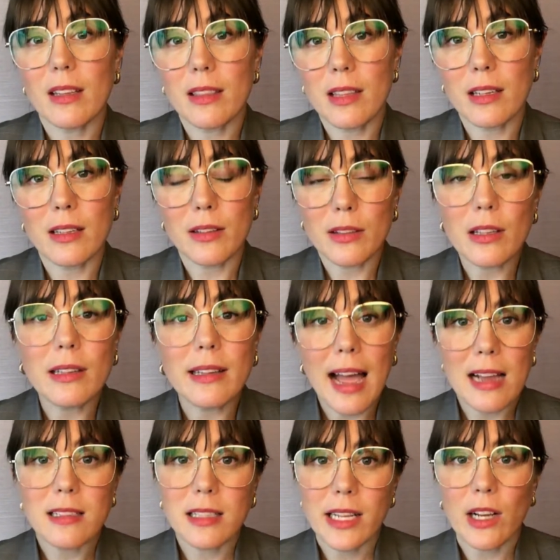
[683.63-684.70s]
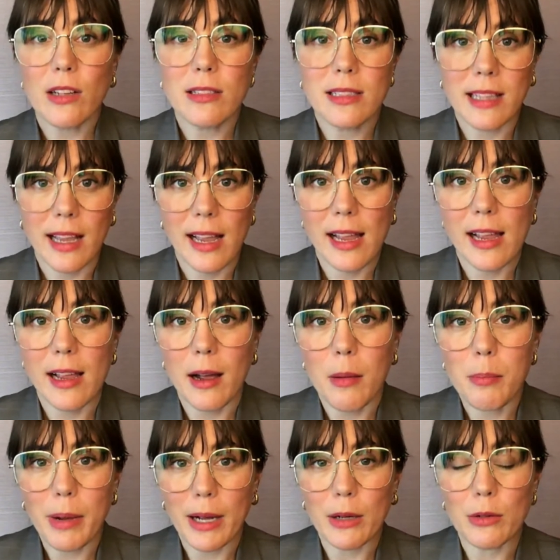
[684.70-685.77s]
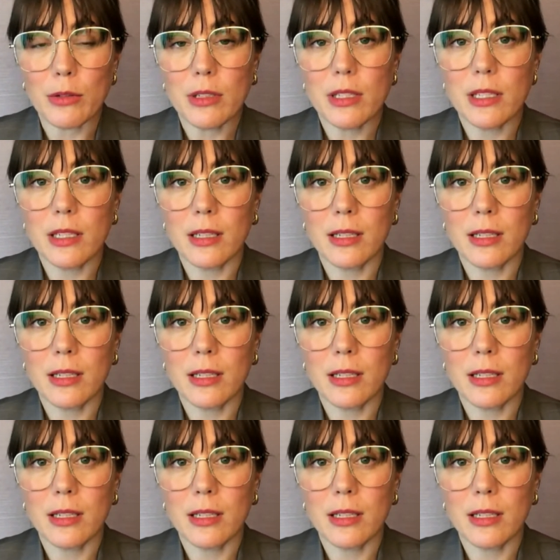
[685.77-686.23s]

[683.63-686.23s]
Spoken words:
The last thing I'll say about